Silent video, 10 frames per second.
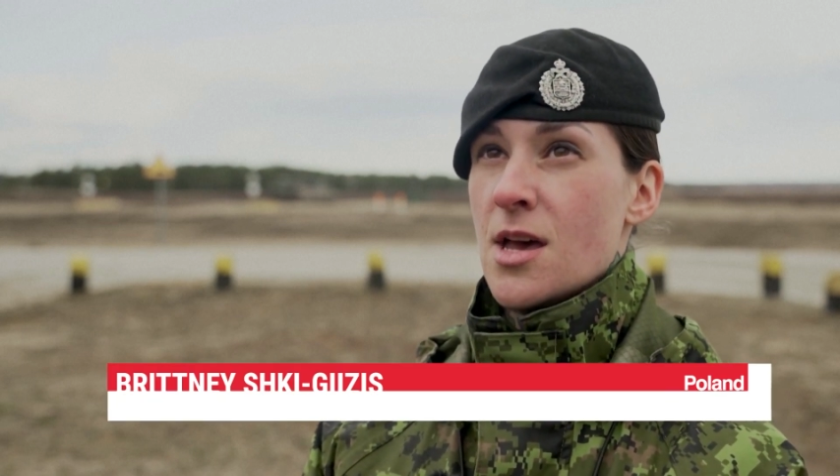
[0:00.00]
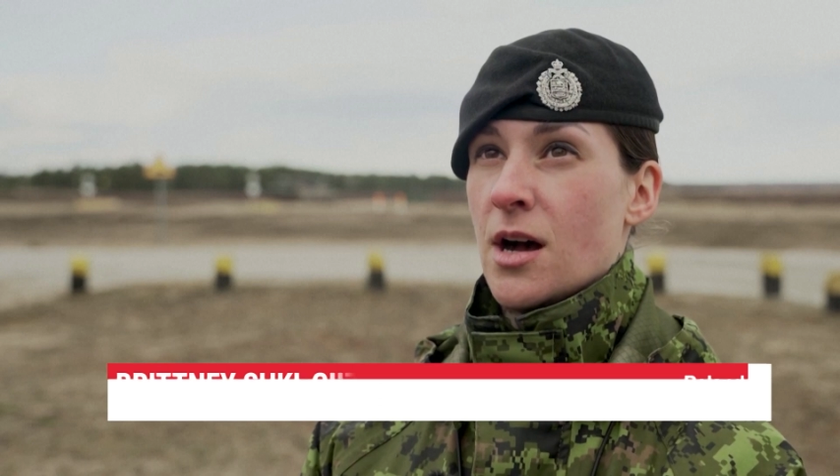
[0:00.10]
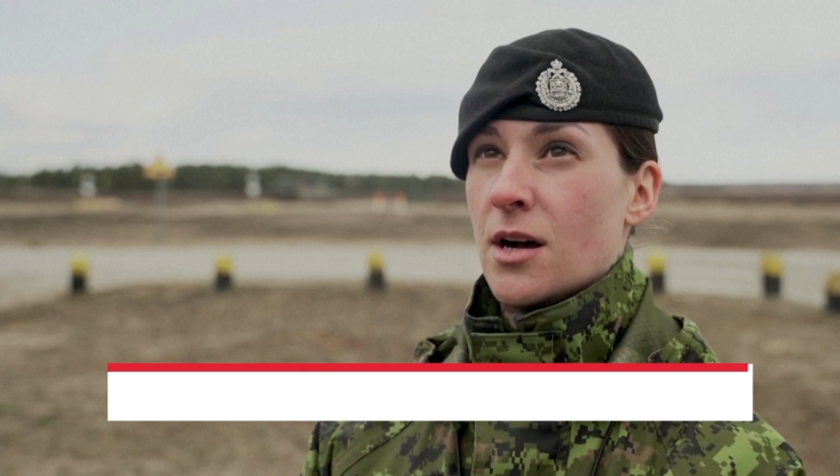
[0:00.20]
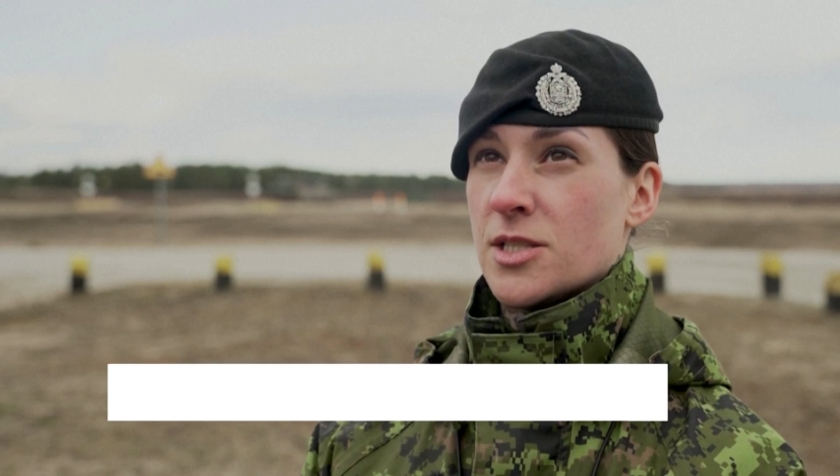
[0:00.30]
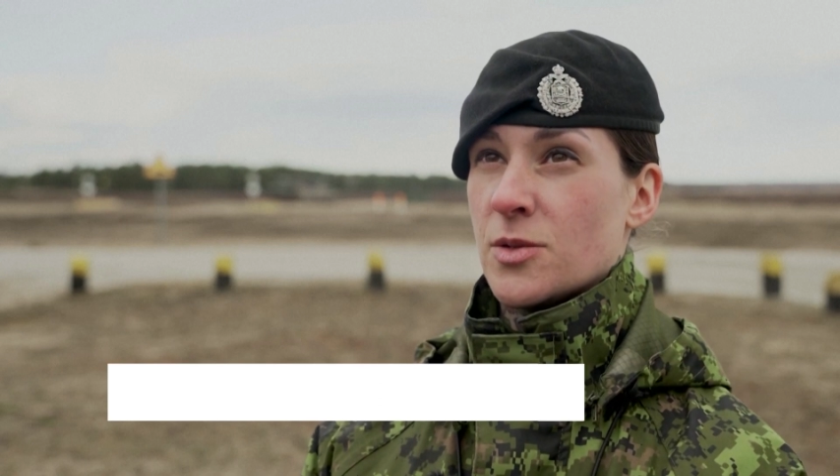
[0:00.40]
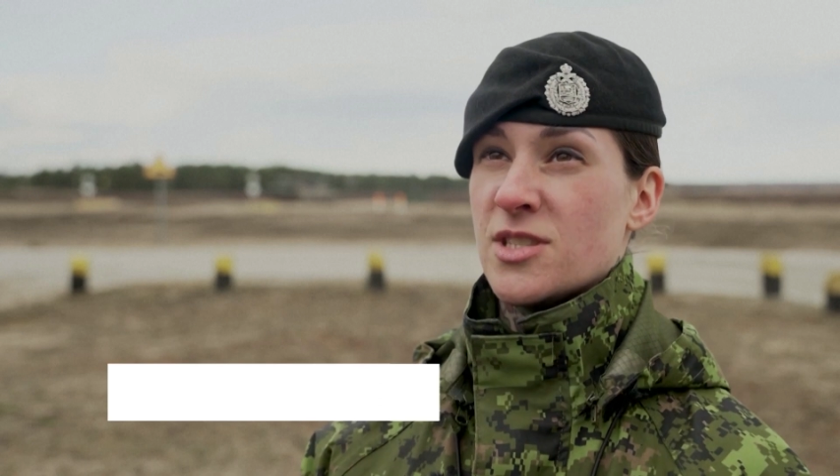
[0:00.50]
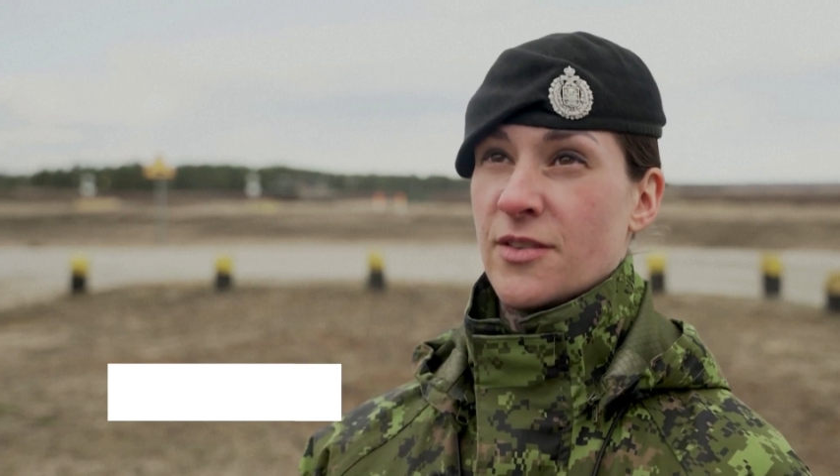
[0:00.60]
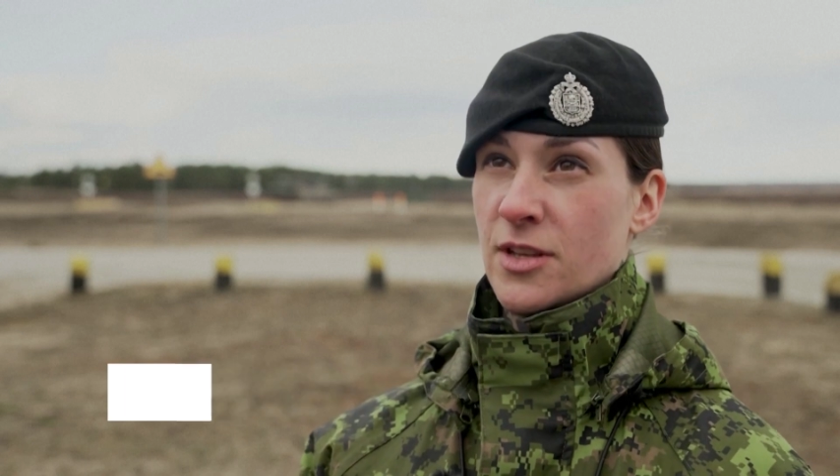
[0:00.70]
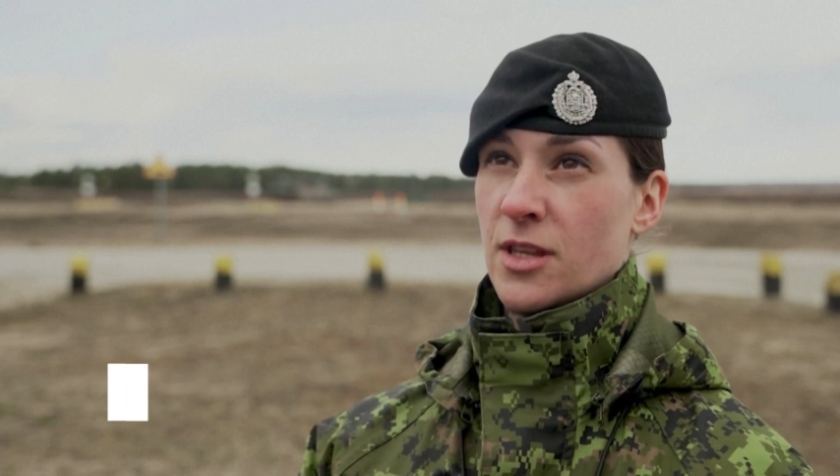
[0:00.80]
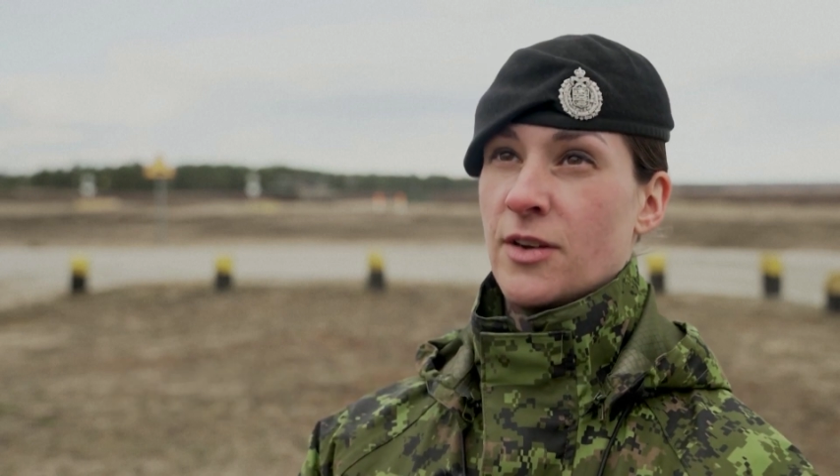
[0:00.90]
uh, so it's
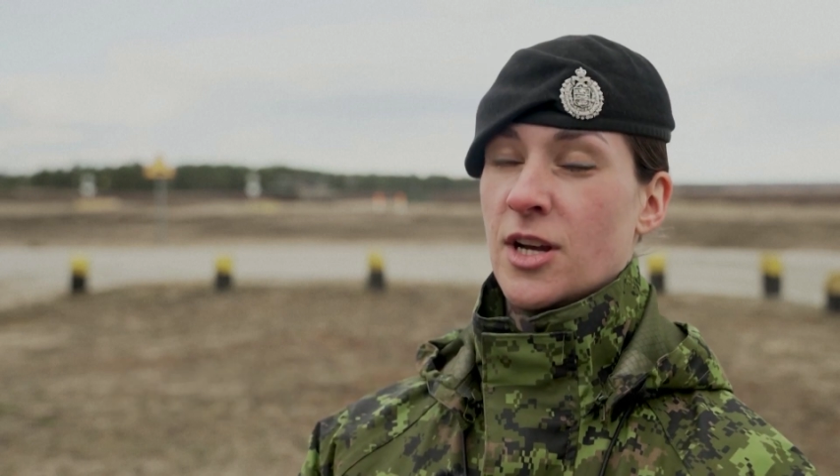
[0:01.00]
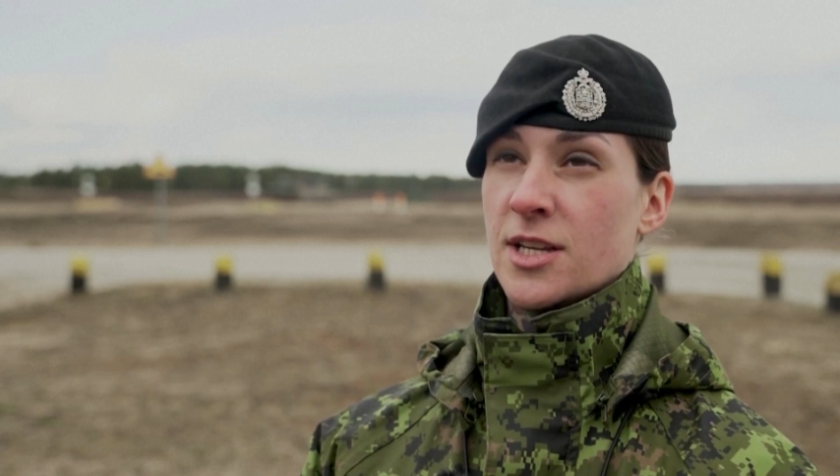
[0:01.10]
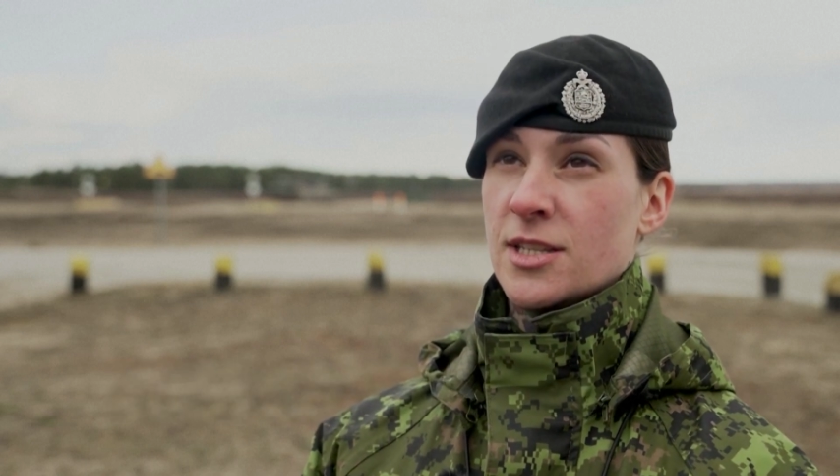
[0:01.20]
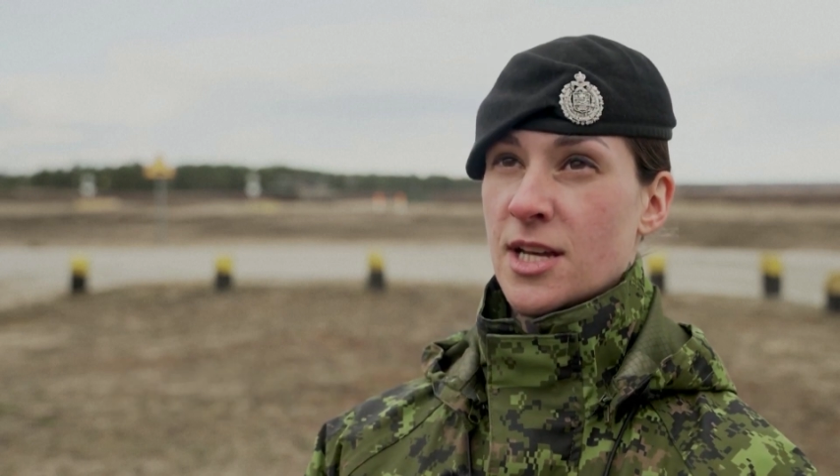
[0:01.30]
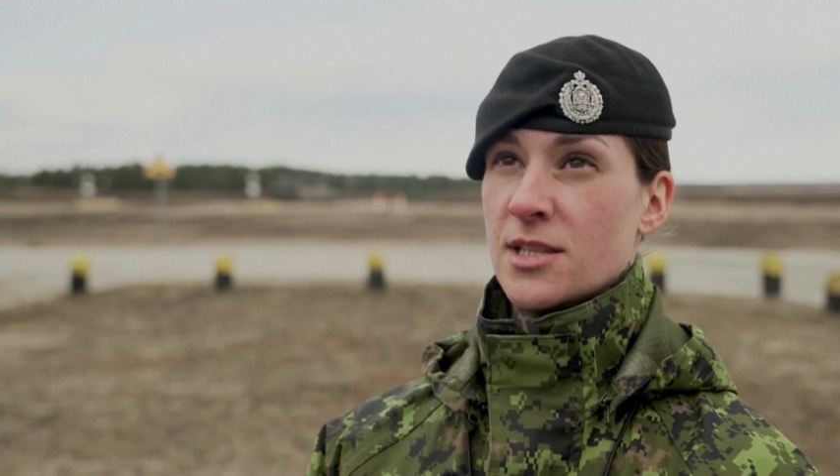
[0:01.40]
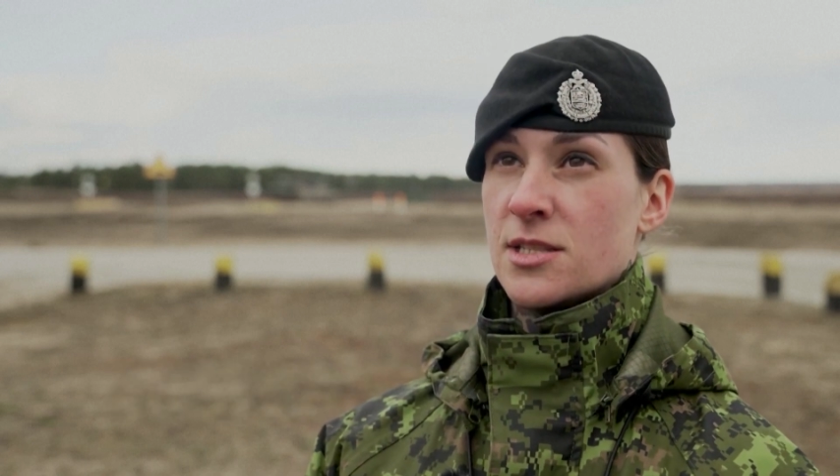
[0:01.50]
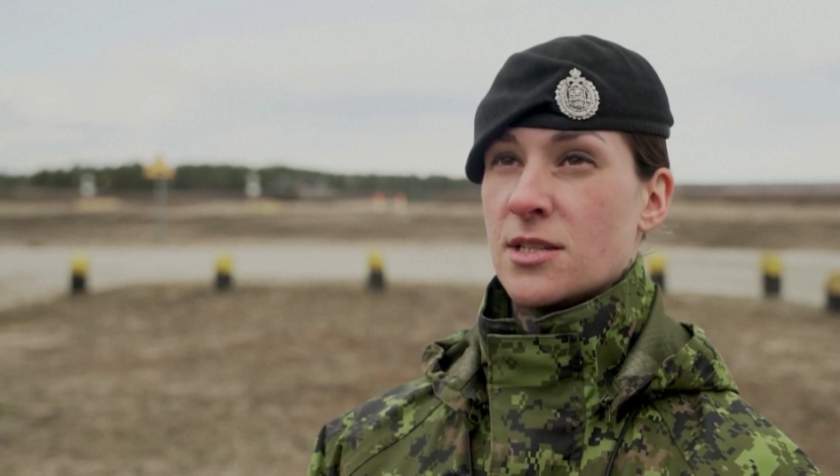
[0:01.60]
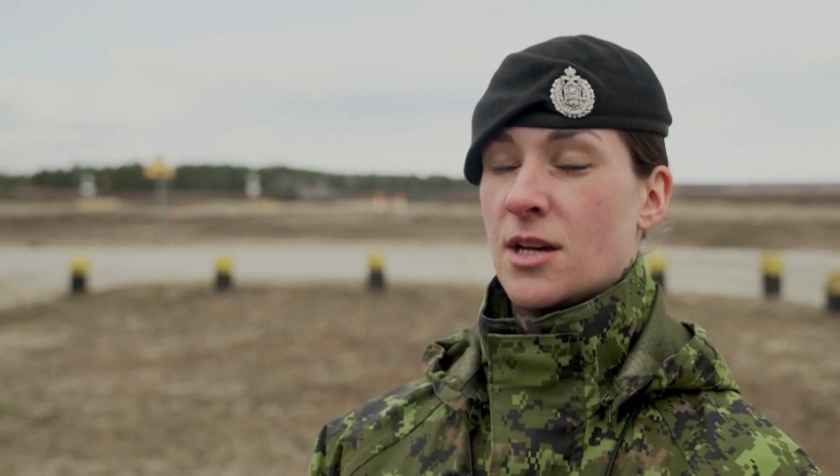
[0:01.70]
definitely very condensed.